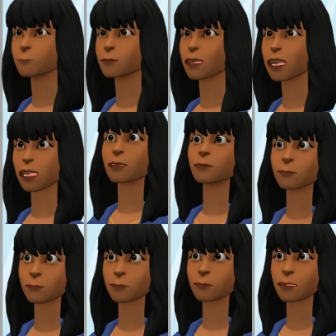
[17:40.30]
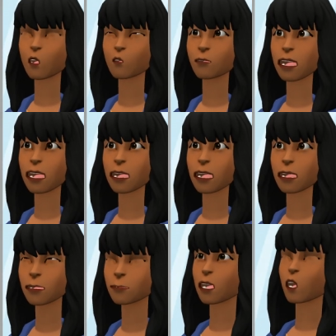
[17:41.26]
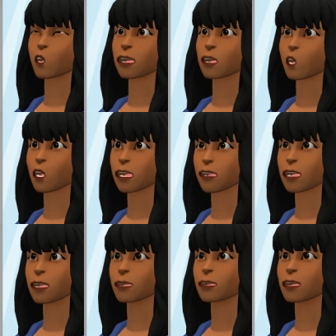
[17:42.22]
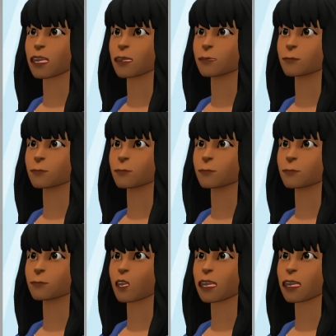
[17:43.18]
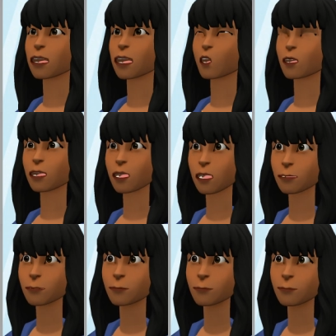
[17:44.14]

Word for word: Really? You've been reading about the law of attraction? What did you learn?